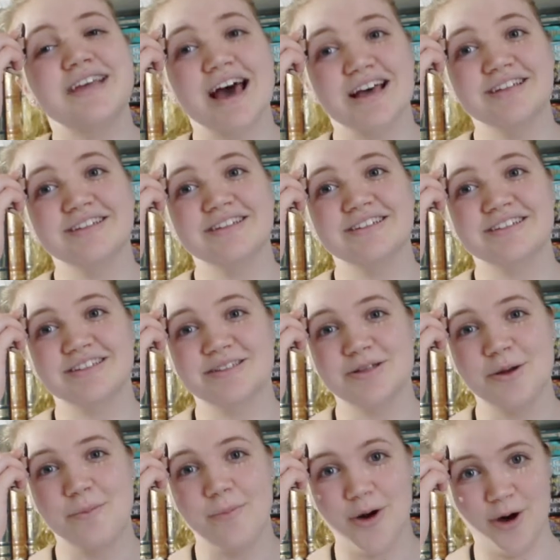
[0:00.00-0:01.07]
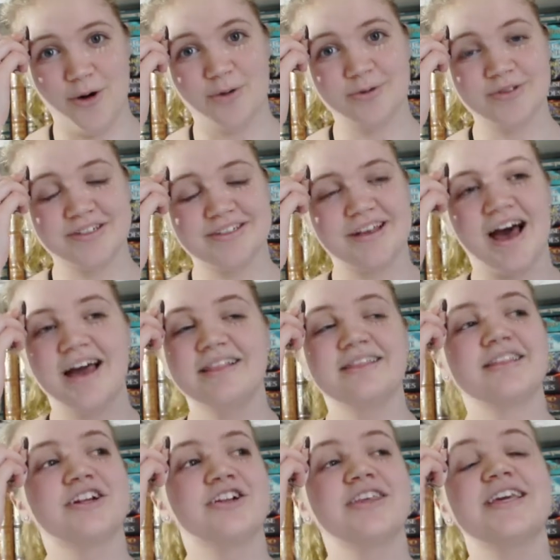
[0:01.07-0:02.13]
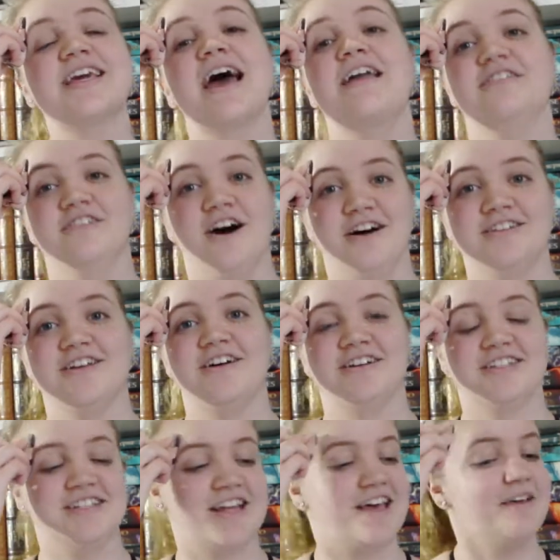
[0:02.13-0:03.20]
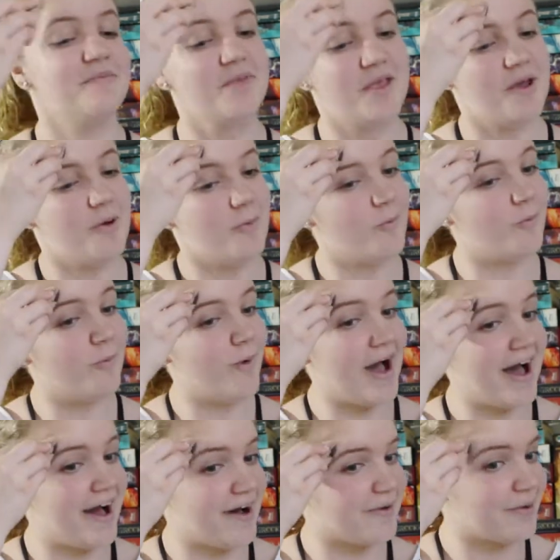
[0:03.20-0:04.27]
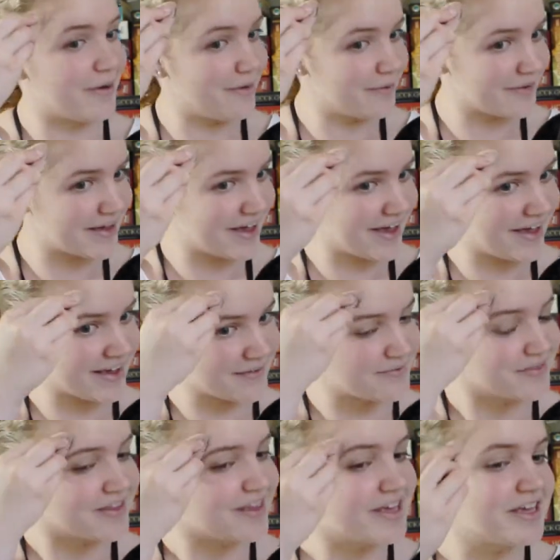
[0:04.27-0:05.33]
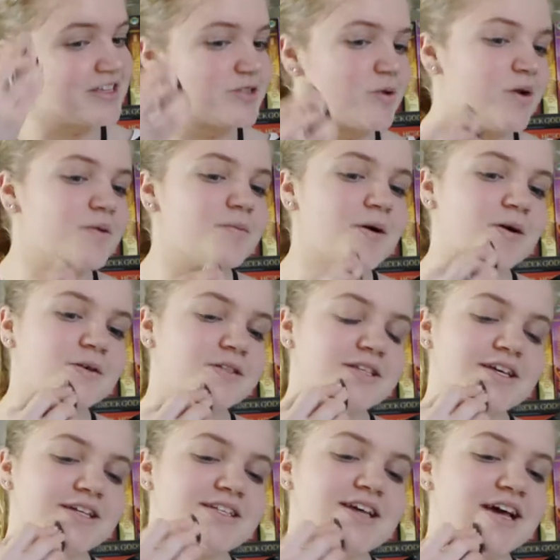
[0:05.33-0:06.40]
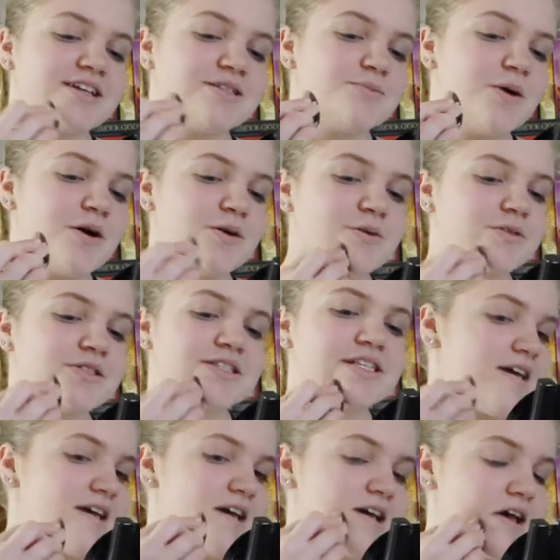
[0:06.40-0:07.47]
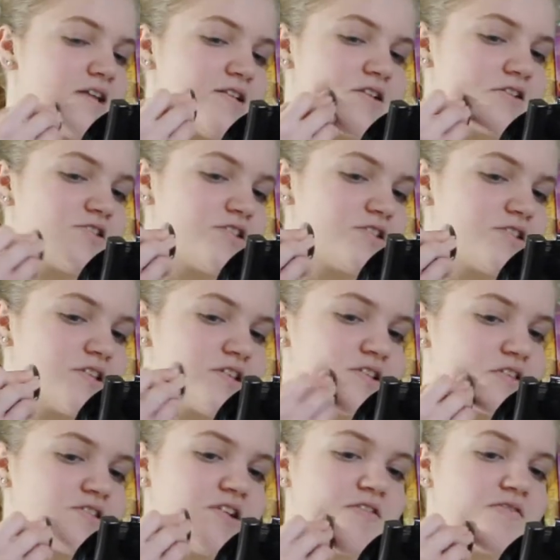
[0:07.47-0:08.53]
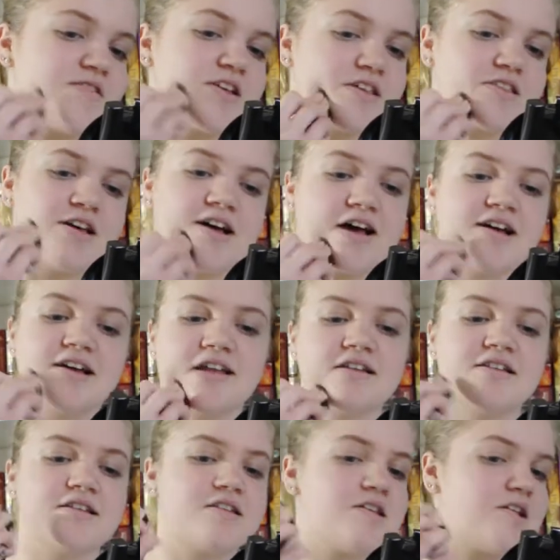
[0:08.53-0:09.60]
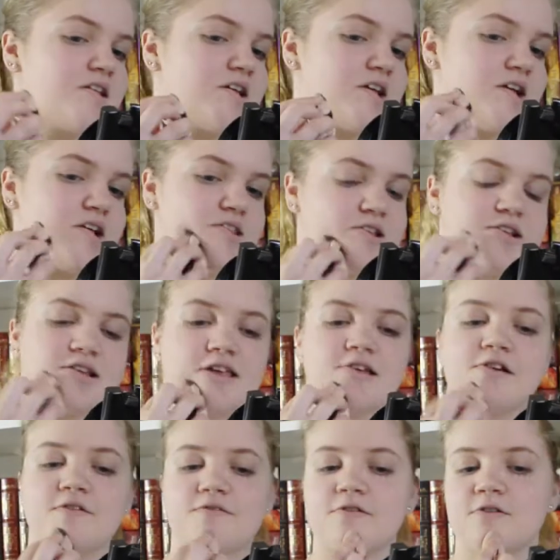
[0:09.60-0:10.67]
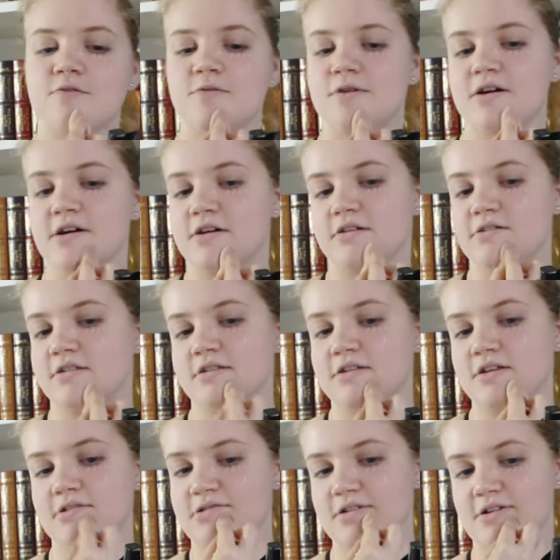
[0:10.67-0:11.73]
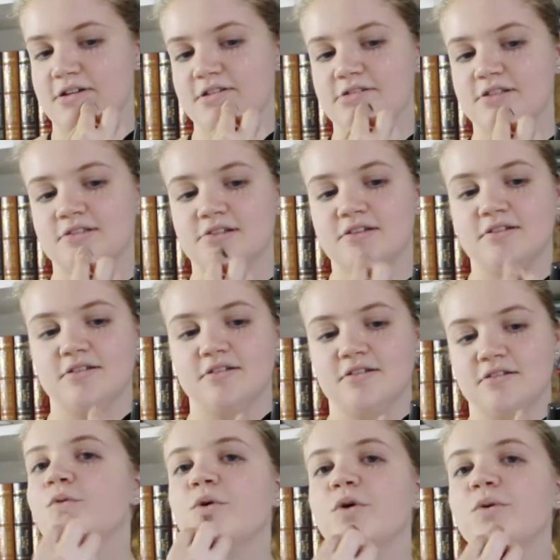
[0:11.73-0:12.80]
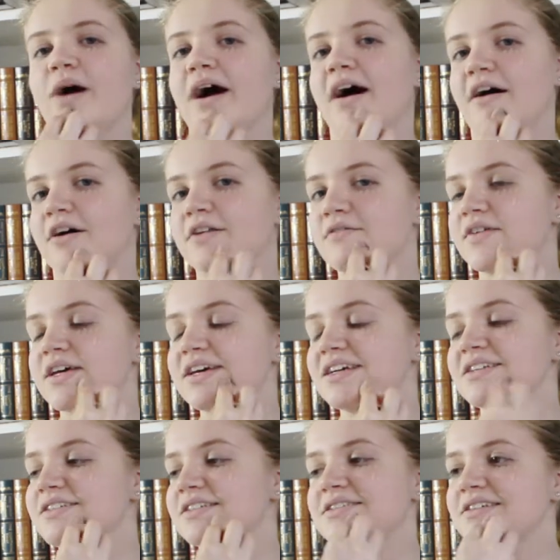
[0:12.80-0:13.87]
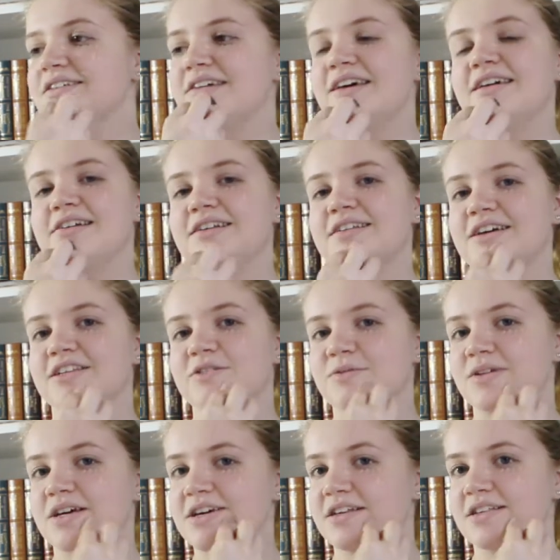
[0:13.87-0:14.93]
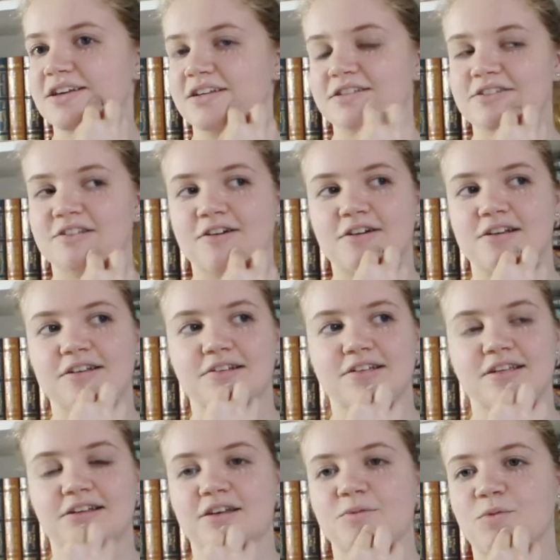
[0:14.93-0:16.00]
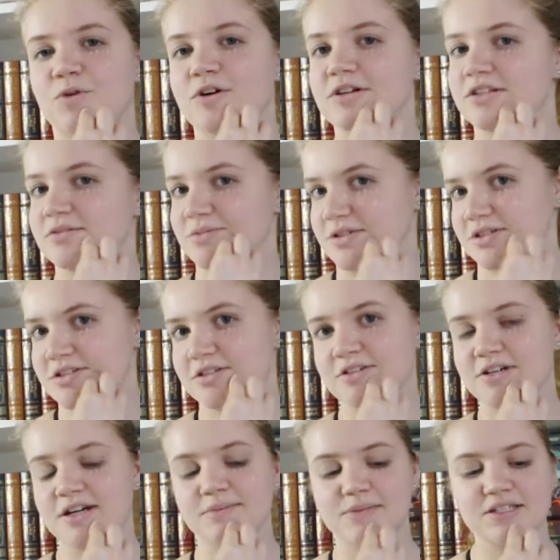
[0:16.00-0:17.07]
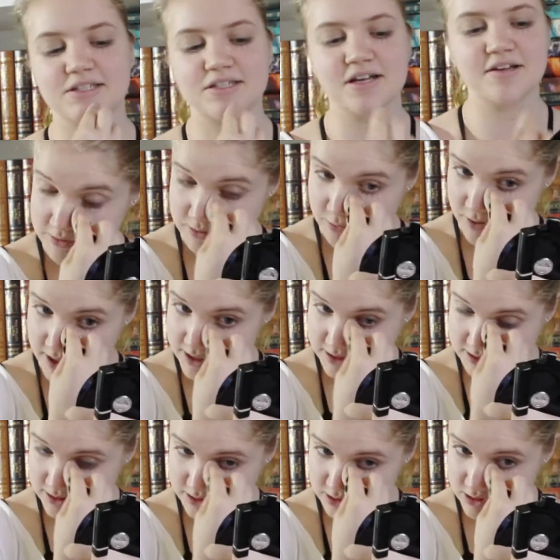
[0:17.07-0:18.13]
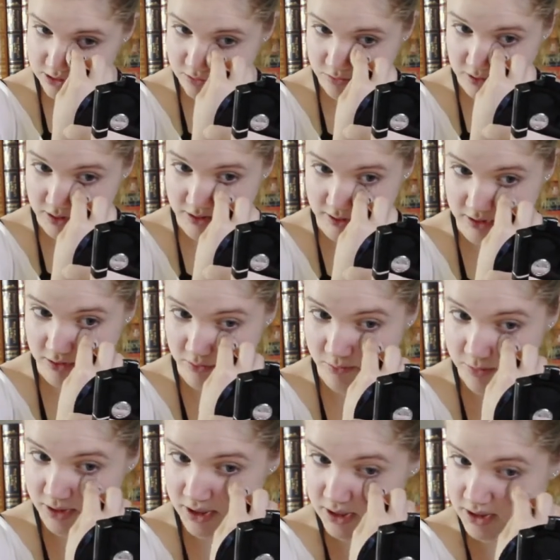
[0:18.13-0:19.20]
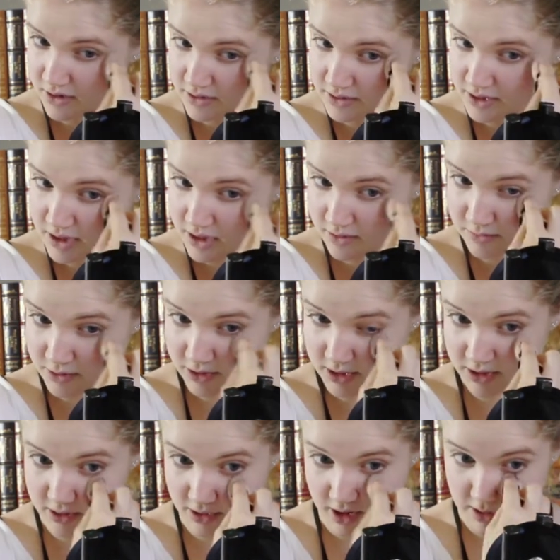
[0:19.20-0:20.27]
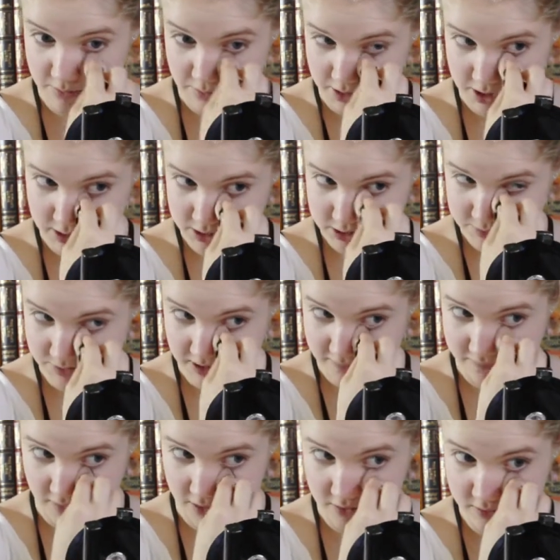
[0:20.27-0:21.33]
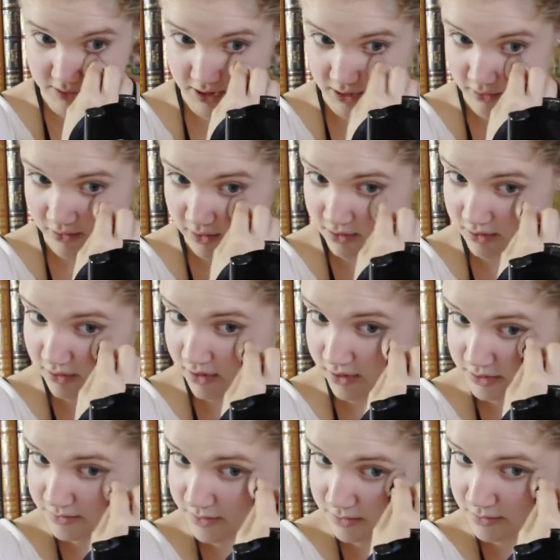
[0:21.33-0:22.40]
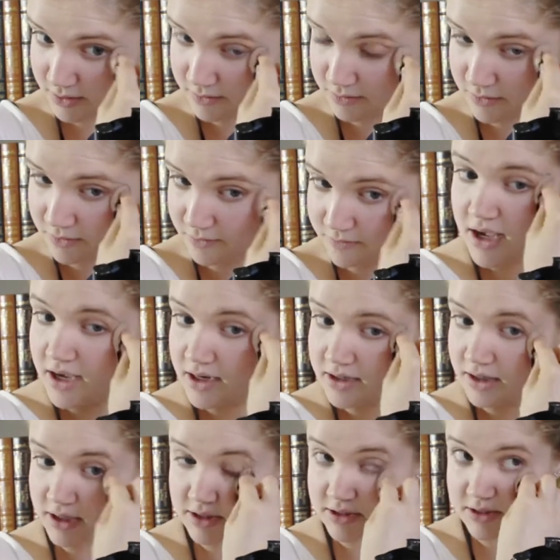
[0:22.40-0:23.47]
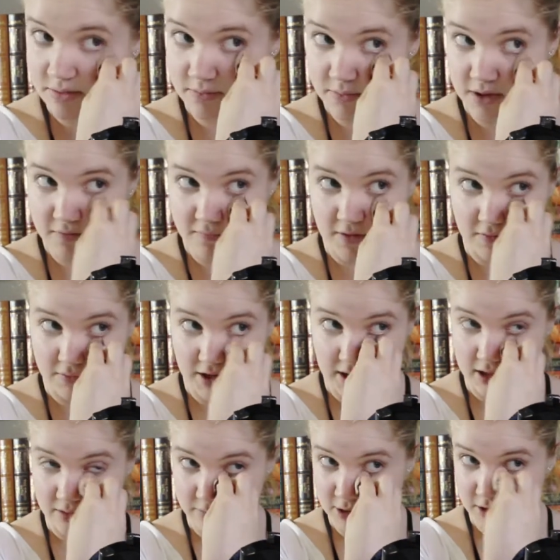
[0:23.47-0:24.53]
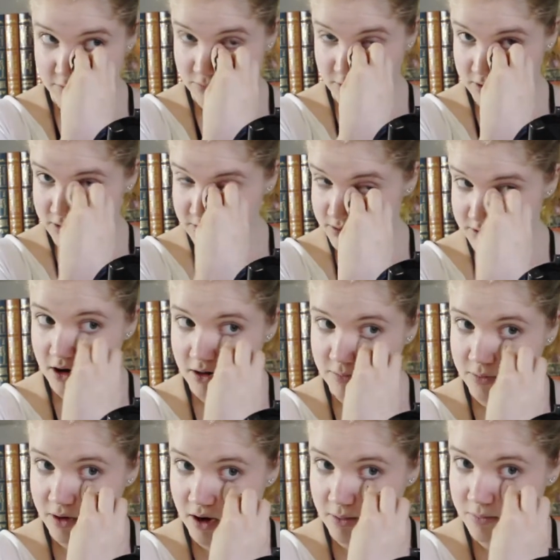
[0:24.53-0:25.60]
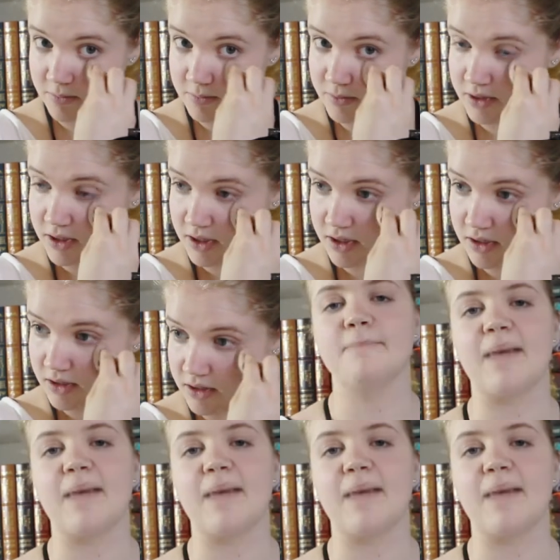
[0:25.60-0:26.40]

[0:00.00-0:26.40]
text posts. I literally cannot talk today. Wow, okay. So I would post like text posts and just like stuff like that and I had that account for a while and then I just kind of grew out of it and that's when I like started getting more into bookstagram and stuff. So I did do a little bit on there but like not much but I followed like a lot of cosplay people and like some of my favorite Annabeth ones are probably